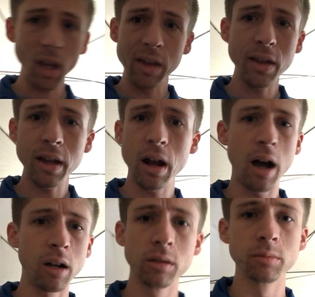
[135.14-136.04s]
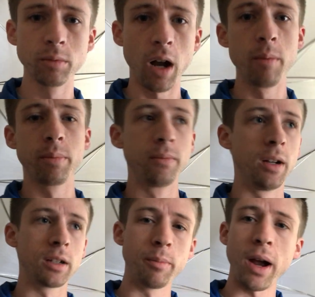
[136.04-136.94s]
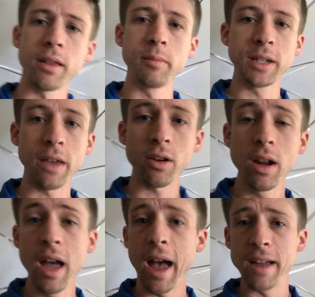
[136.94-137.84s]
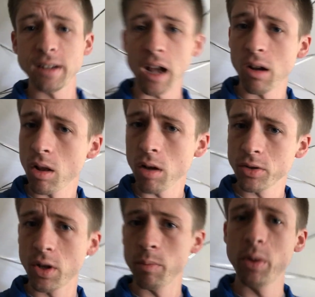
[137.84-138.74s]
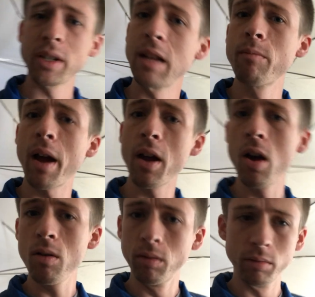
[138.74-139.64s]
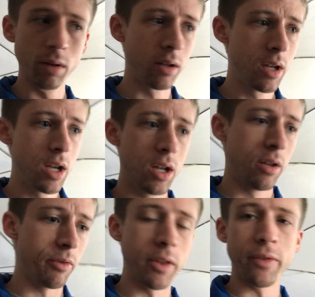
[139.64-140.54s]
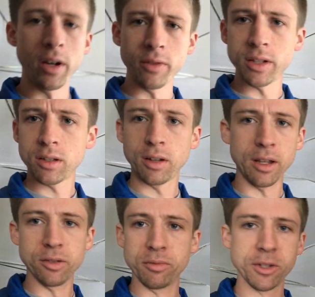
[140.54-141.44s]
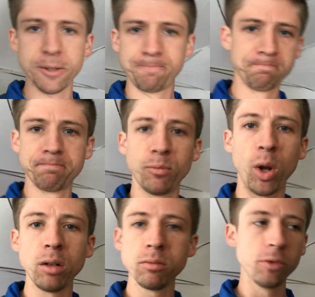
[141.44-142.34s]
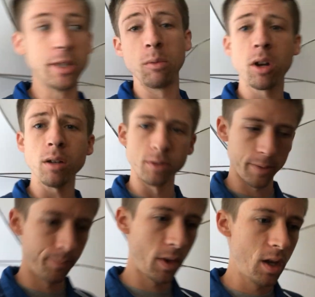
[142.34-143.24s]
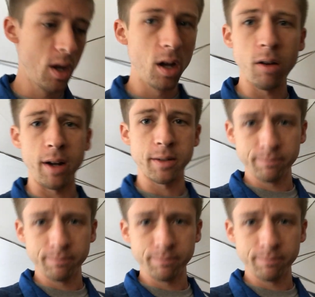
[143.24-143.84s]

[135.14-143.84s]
and then I'll comp uh, compile them together, and I'll also put in my own for the fun of it. And well, we'll see where it goes. All right,